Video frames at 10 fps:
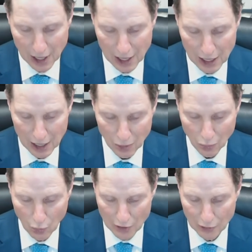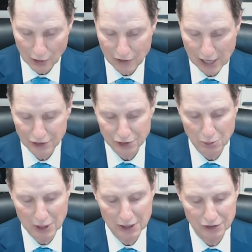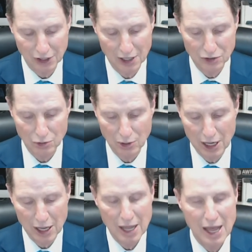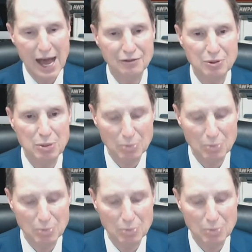uh, weather events, we as a country have to be